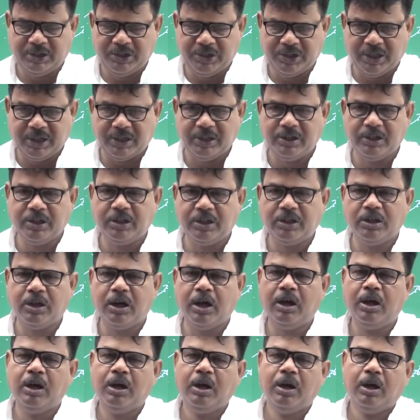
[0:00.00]
change in
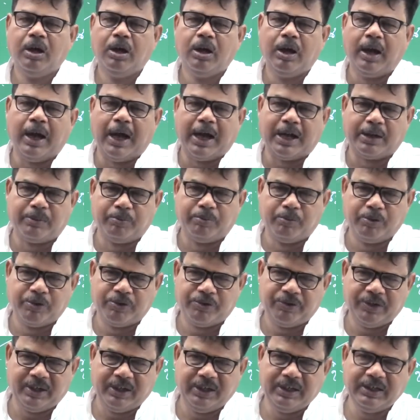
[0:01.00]
the
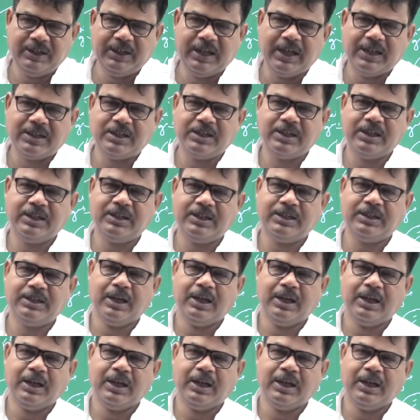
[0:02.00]
atmospheric gases,